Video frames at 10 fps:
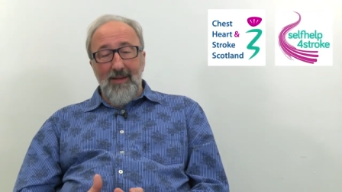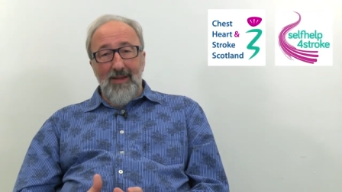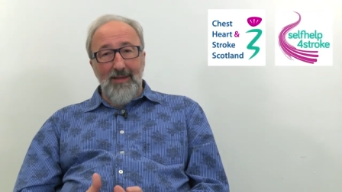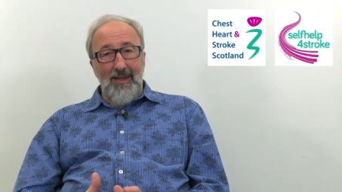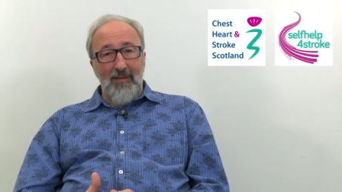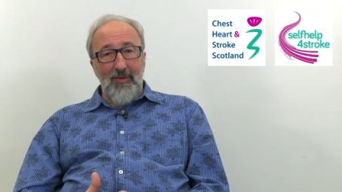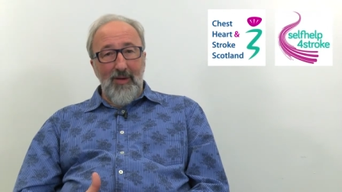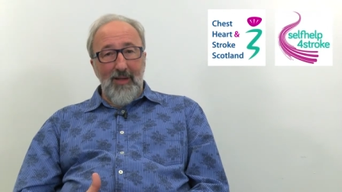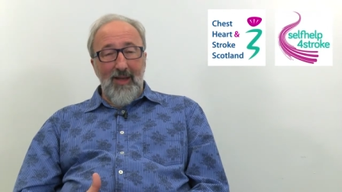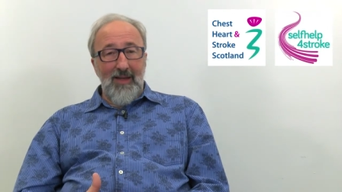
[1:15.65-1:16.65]
and that you've got
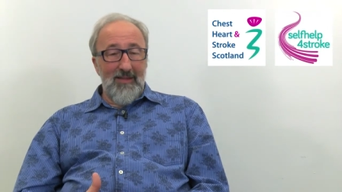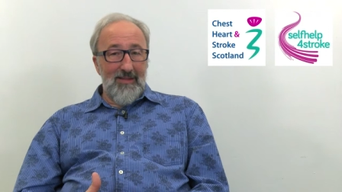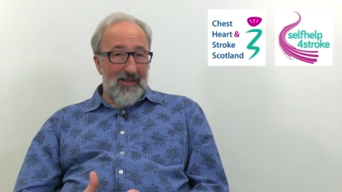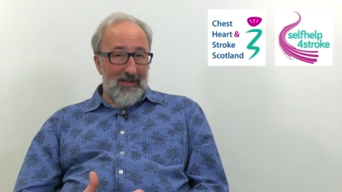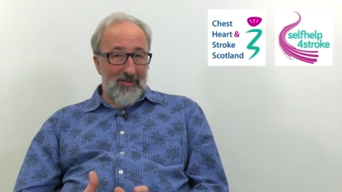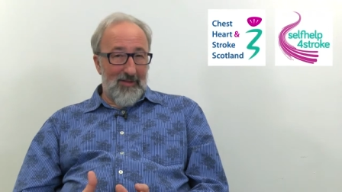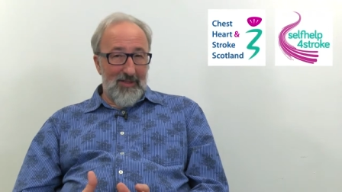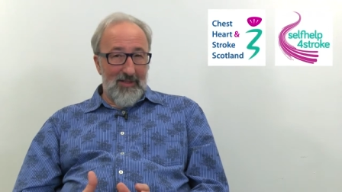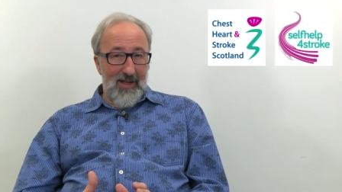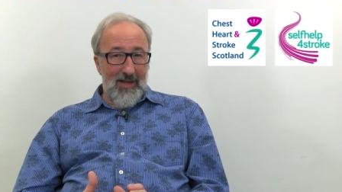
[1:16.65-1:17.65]
to kind of sit
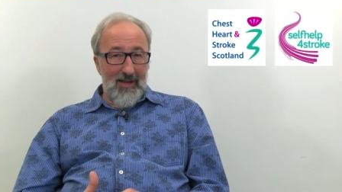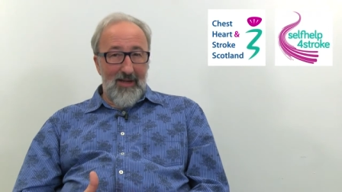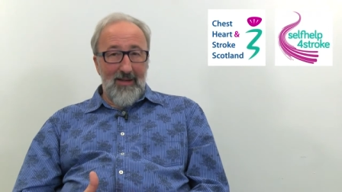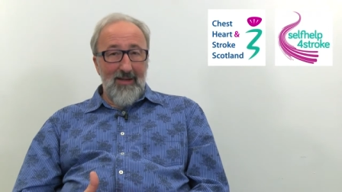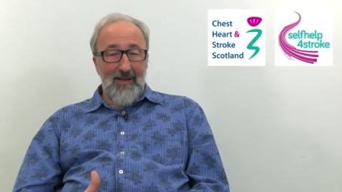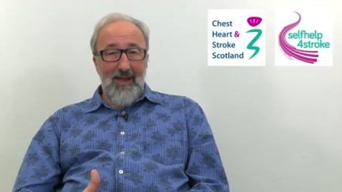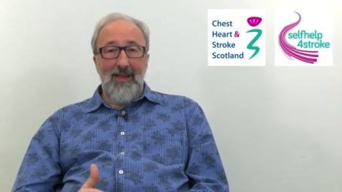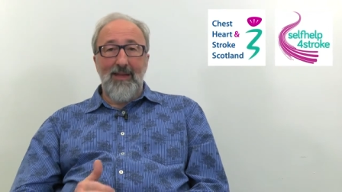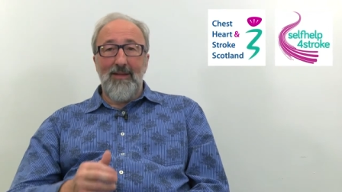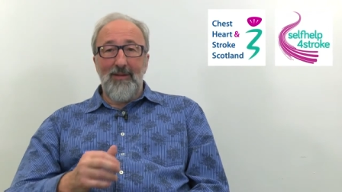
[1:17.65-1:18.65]

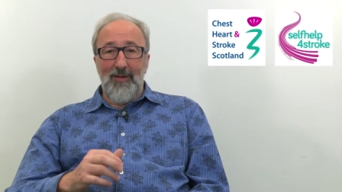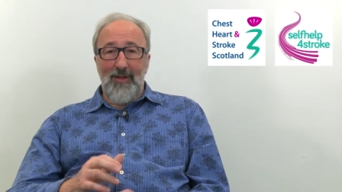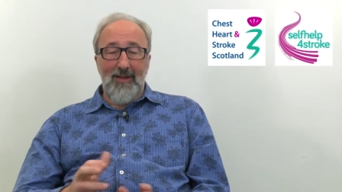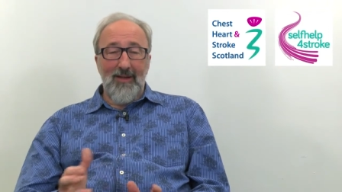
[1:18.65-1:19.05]
cross-legged on